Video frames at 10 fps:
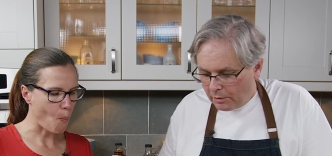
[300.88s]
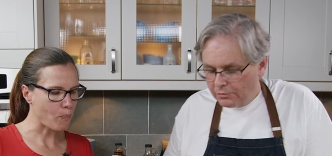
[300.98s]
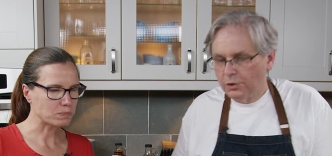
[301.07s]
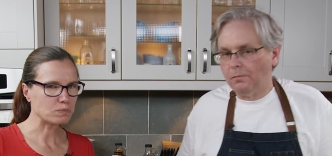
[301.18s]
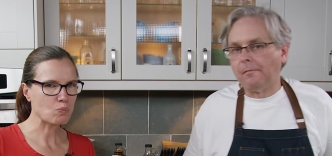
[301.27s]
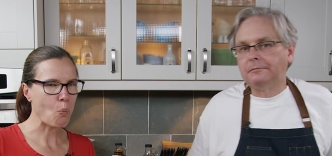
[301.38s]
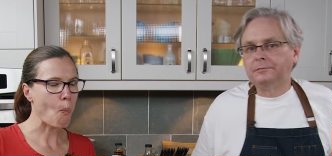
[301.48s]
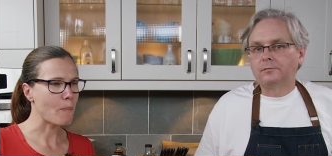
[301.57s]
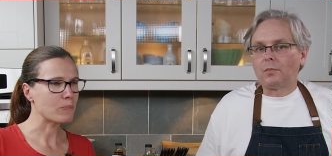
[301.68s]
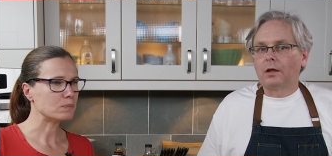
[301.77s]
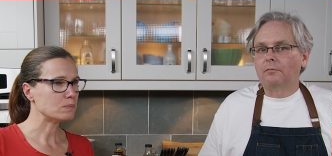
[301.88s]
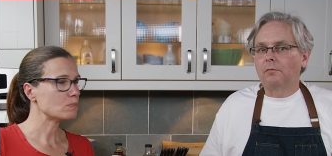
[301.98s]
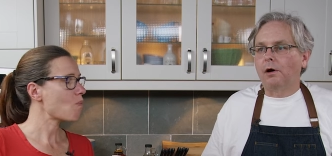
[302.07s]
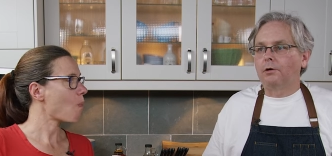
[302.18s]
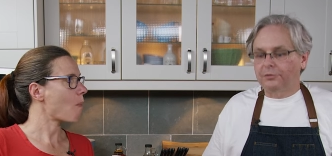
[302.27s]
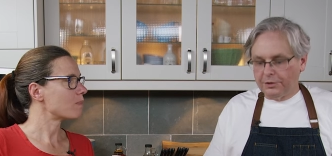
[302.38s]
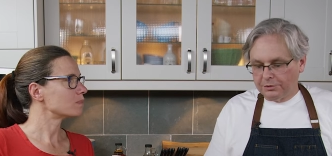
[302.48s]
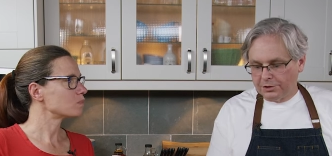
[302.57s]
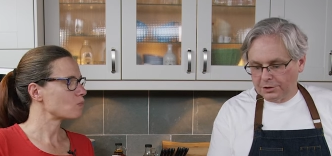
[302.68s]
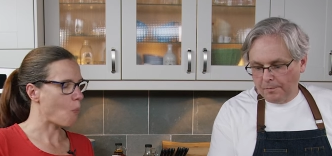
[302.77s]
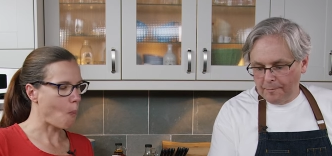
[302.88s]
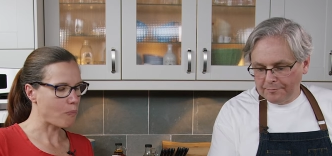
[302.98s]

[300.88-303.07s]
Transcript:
Speaker 1: So, I don't think this.